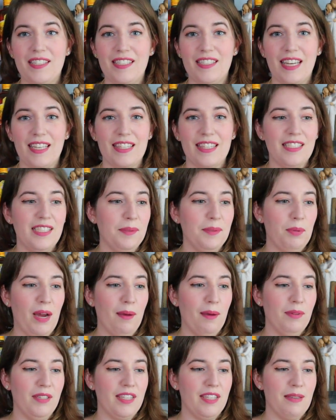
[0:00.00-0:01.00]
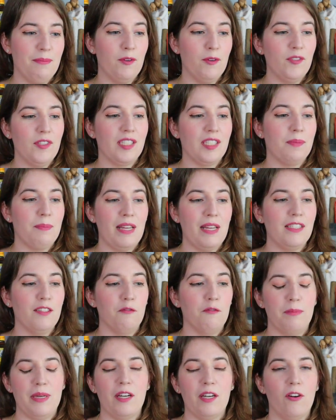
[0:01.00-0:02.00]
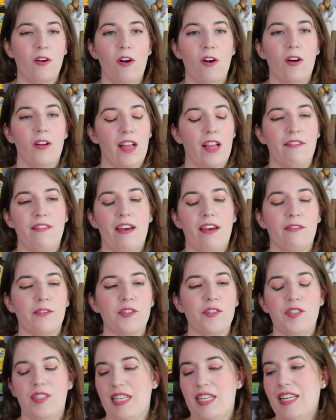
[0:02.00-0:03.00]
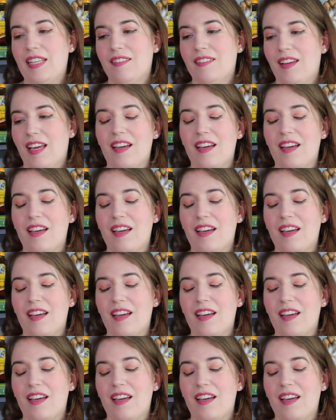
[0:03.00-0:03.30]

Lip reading: He's like, this is probably the most expensive beer haul I've ever seen.